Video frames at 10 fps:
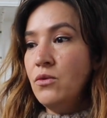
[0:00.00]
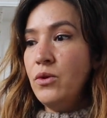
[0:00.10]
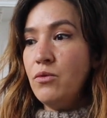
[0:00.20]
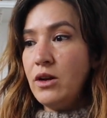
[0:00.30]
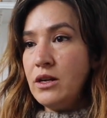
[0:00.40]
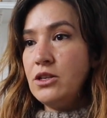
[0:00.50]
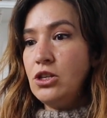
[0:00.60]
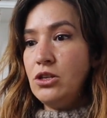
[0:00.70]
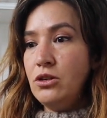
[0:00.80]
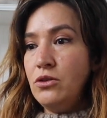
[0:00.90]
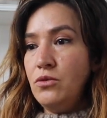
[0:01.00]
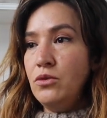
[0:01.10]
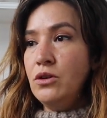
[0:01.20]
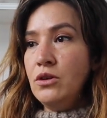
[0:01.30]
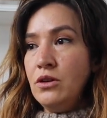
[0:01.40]
We wanted
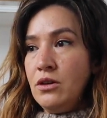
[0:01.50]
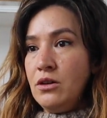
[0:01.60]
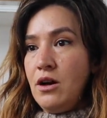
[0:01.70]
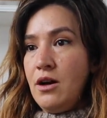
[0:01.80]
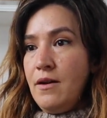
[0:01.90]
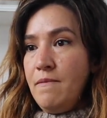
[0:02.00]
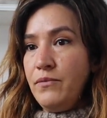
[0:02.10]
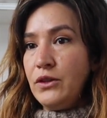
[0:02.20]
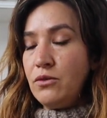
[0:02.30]
to um,